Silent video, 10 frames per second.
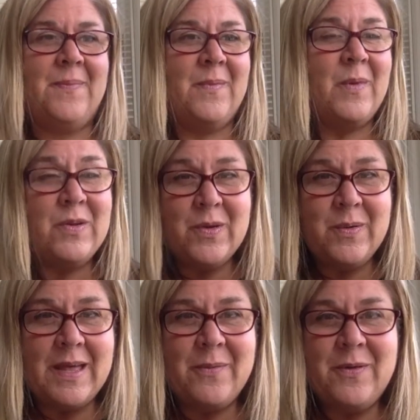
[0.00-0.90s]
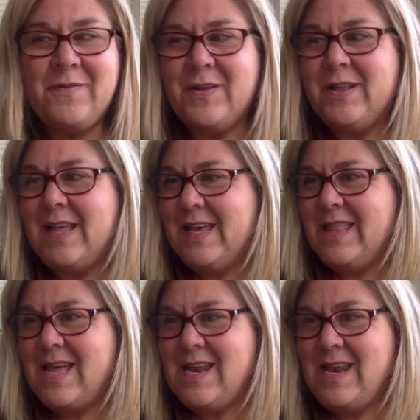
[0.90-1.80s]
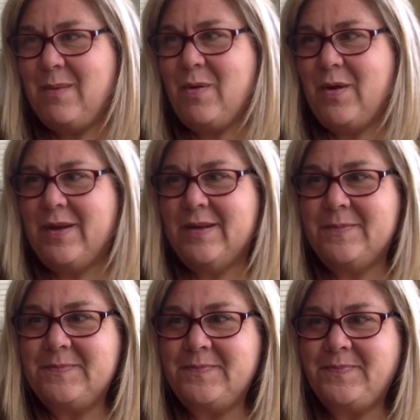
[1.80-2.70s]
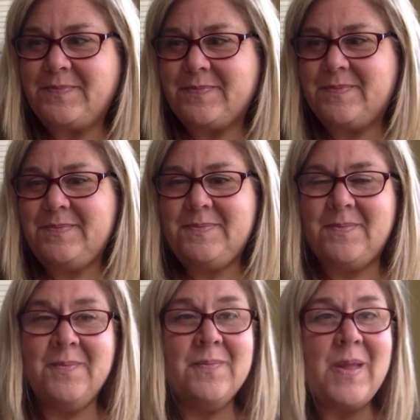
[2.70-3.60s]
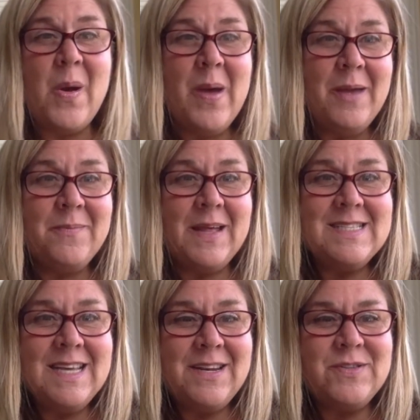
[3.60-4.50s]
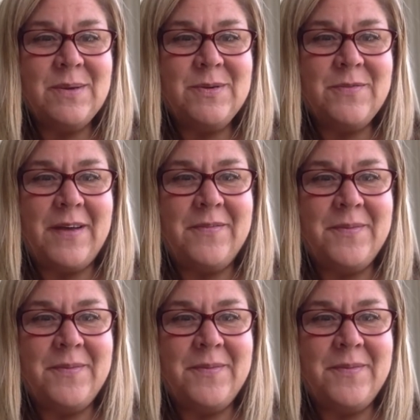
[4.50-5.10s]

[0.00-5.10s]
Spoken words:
Wondering what that would have looked like in that neighborhood. Okay, that's the end of chapter 5.